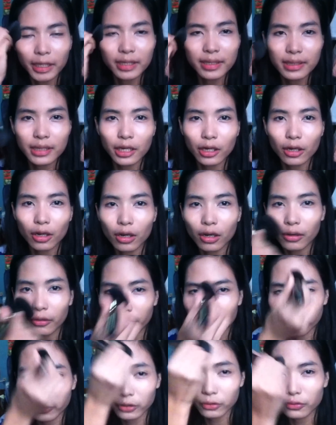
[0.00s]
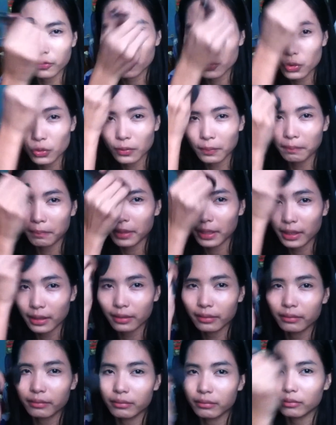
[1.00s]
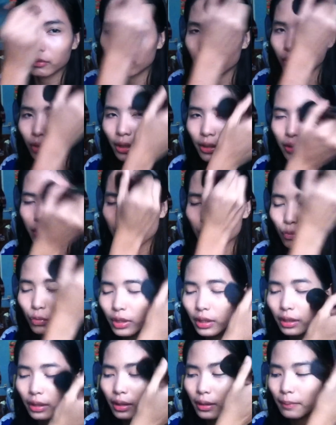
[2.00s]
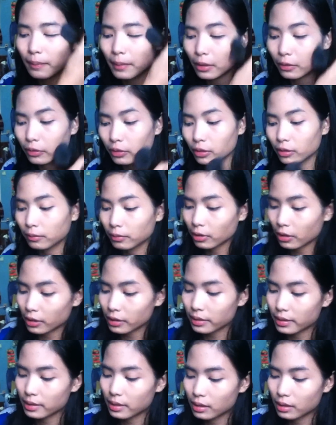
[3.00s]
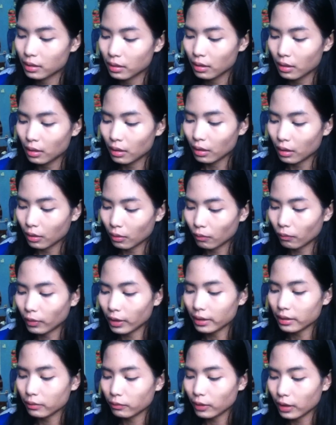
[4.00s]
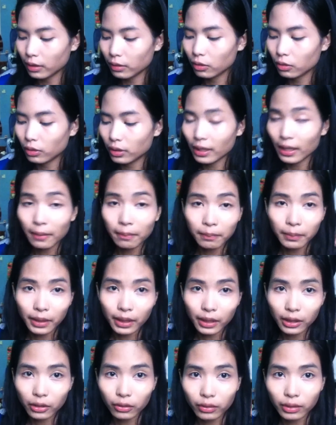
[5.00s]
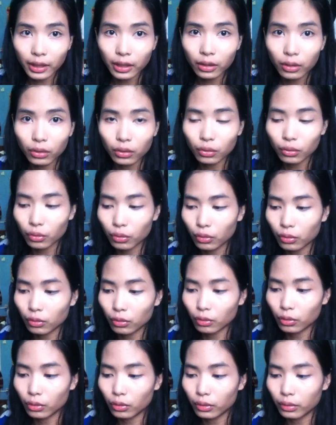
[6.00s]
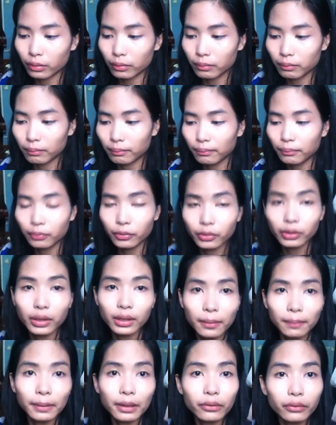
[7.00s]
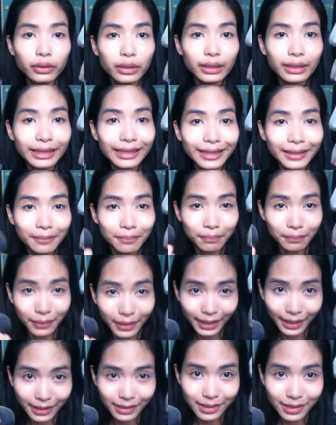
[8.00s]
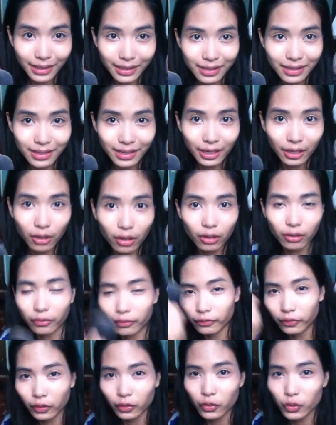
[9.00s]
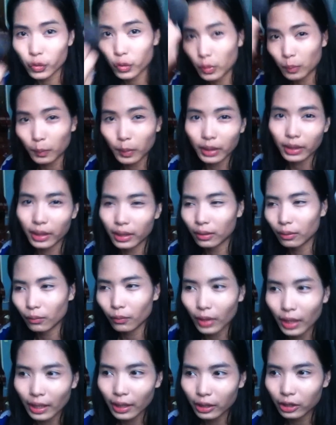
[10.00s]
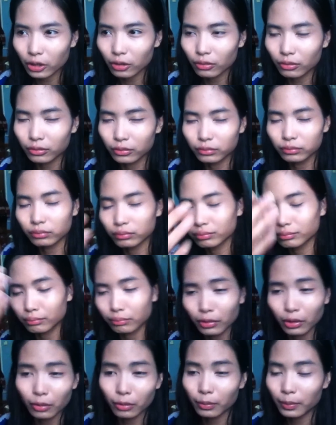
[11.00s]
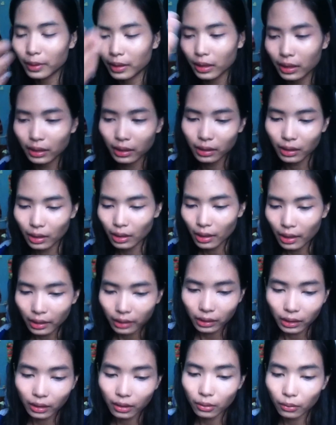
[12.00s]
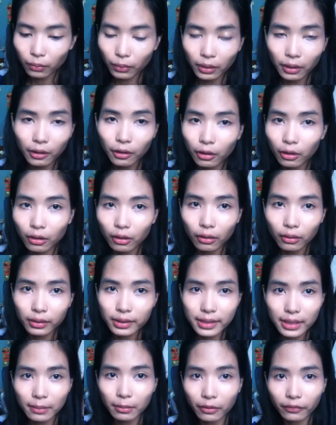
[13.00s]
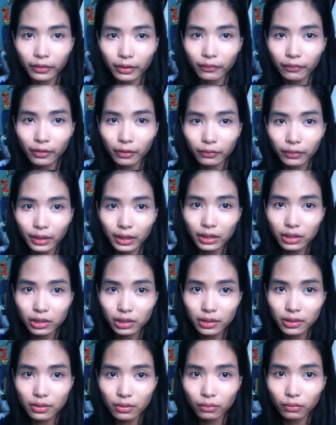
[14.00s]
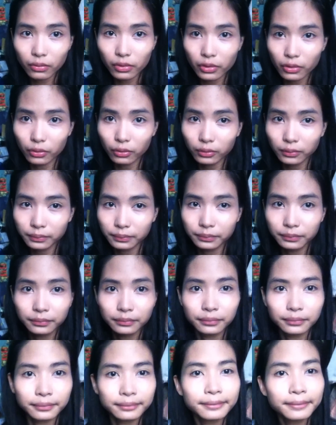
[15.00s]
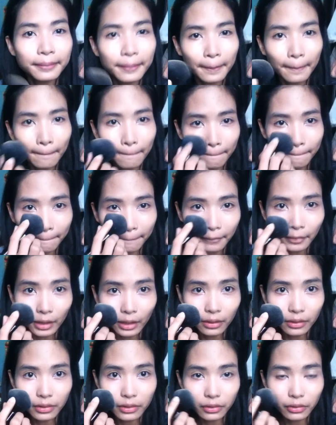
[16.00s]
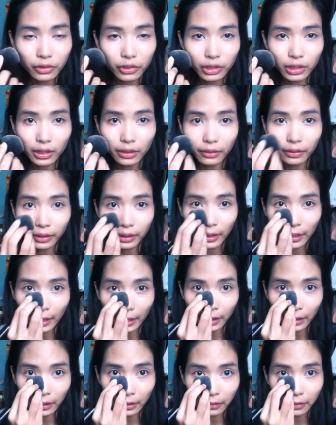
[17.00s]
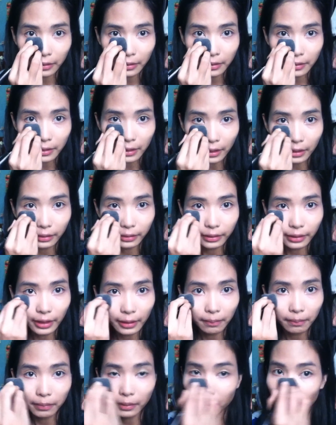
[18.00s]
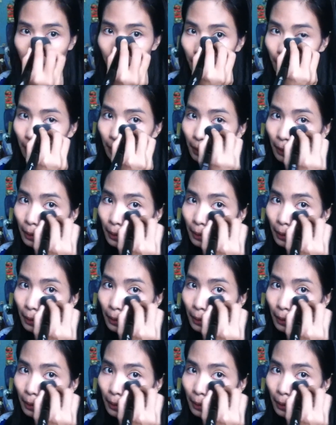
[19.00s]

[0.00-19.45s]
instead of, you know, sweeping it, you know, like swirling the powder, because when you dab it, you tend to put the powder in place instead of, you sweeping it, where you probably take away all some of the foundations also. So usually around the eye areas, I'll dab it